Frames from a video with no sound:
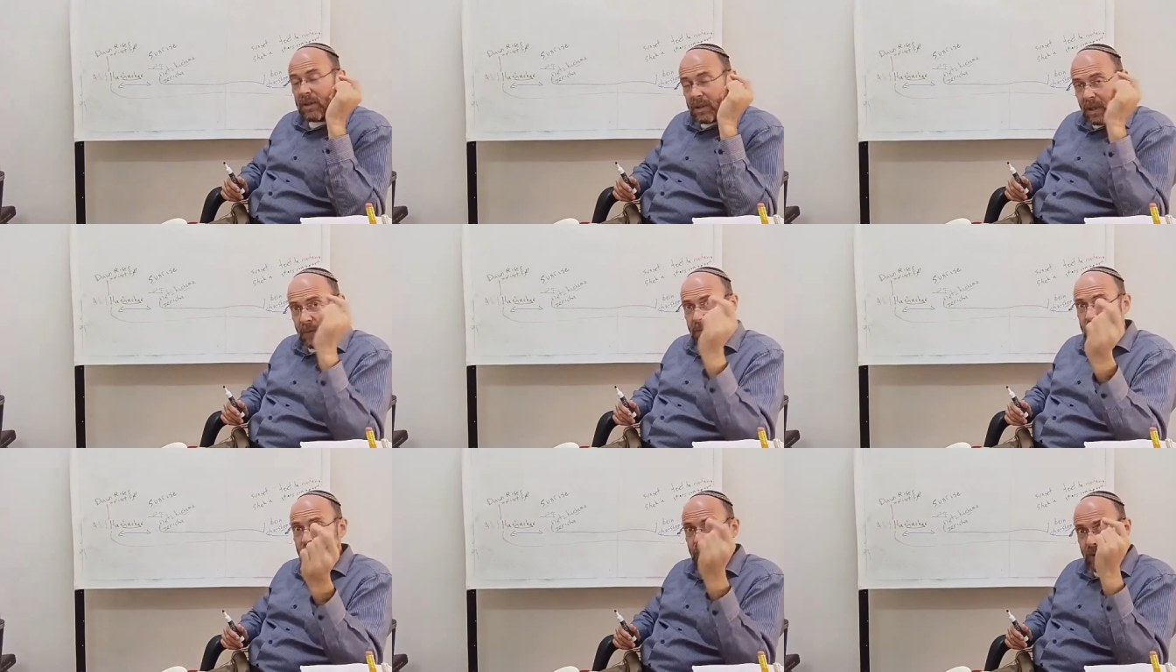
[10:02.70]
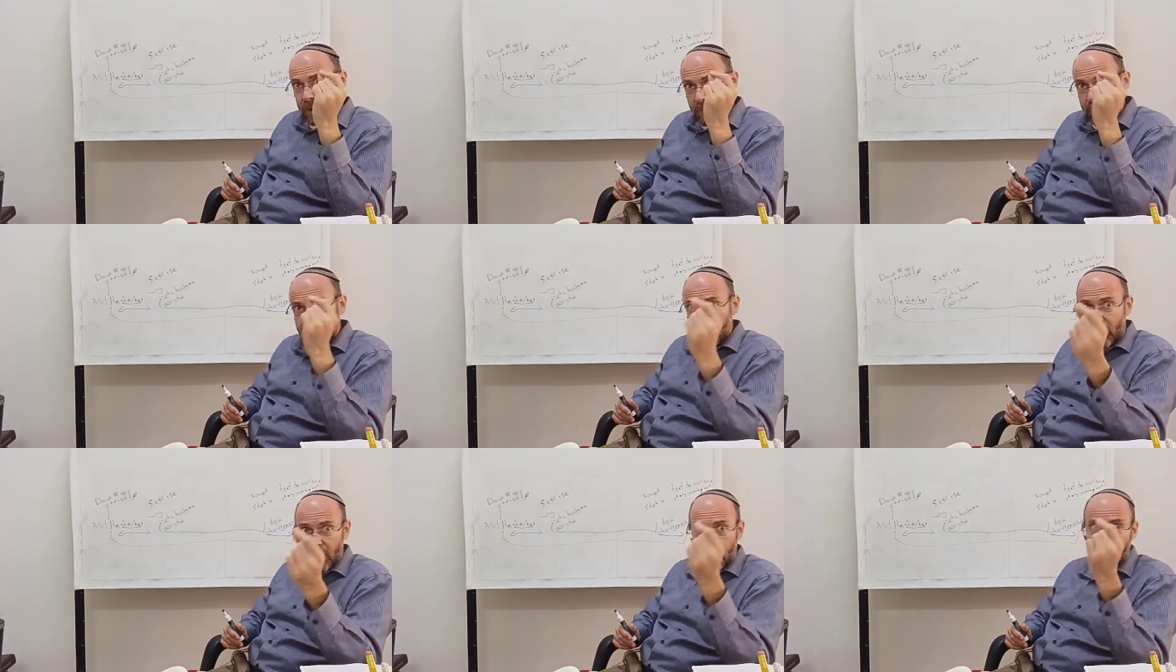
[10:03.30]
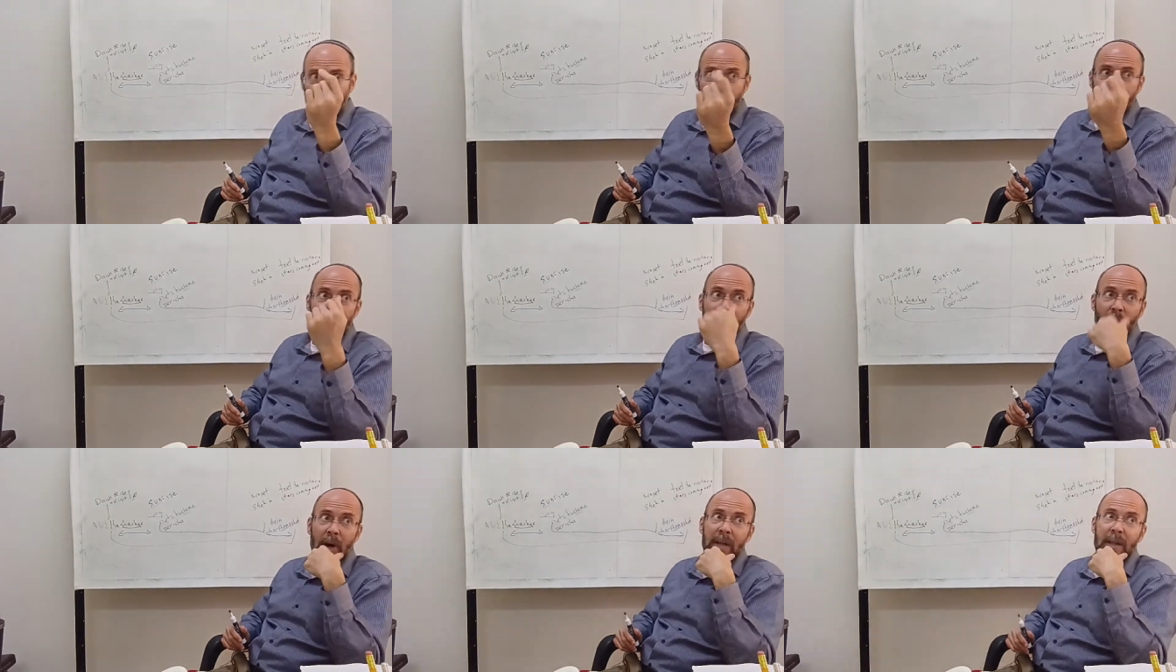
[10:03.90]
distinguish between the blue and
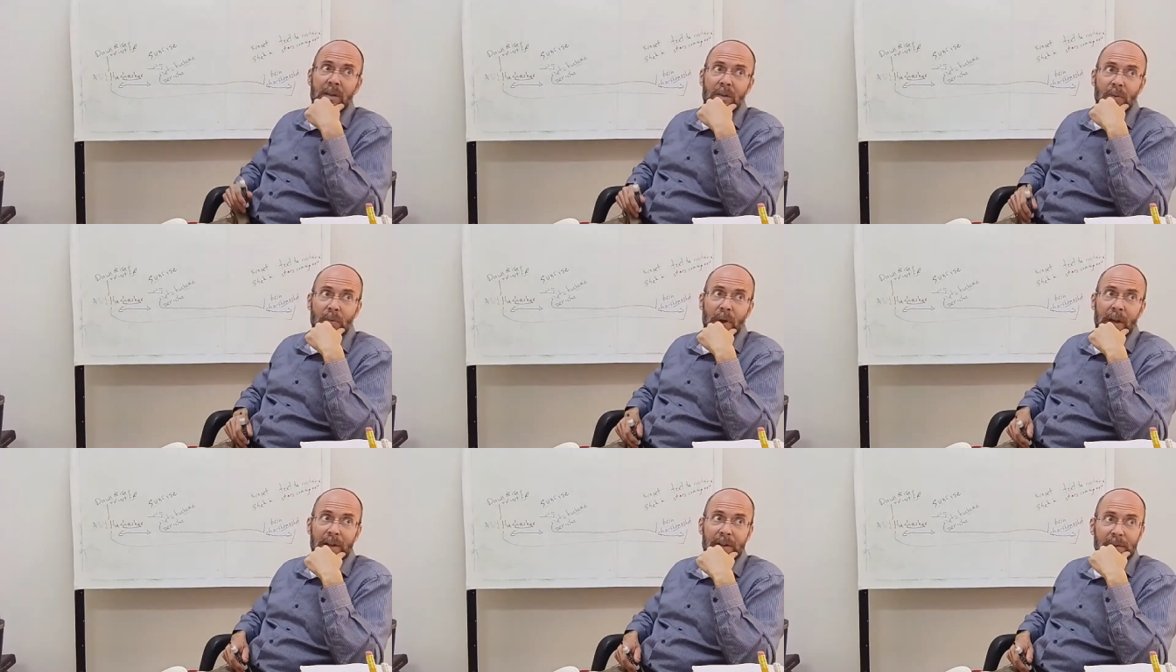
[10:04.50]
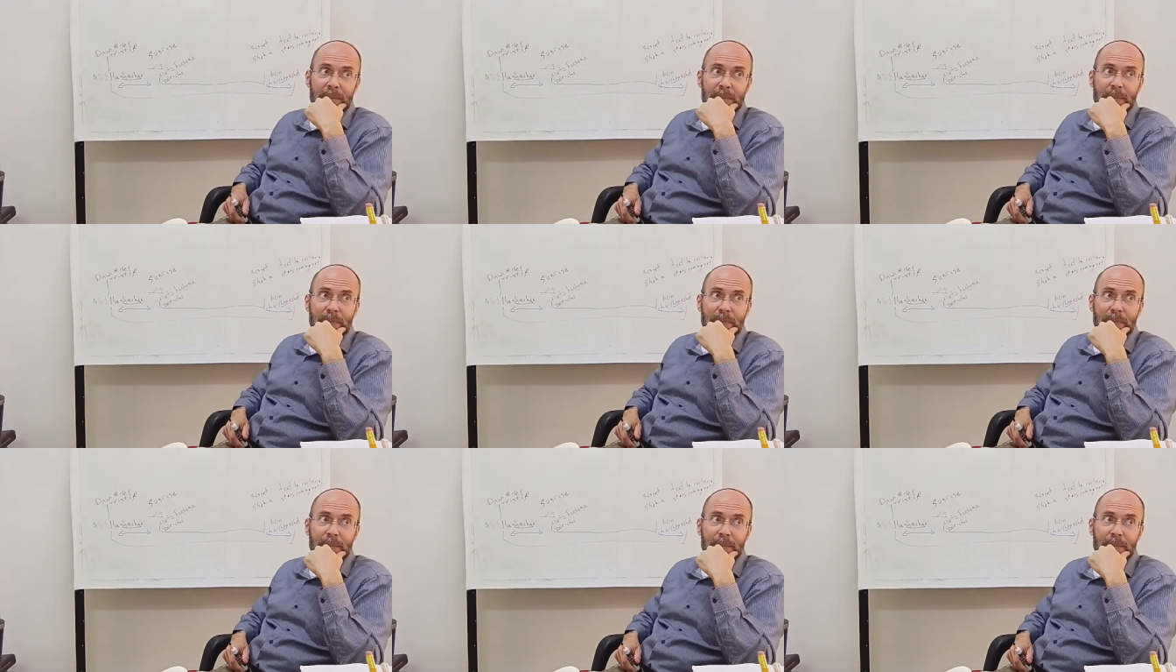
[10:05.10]
the white thread.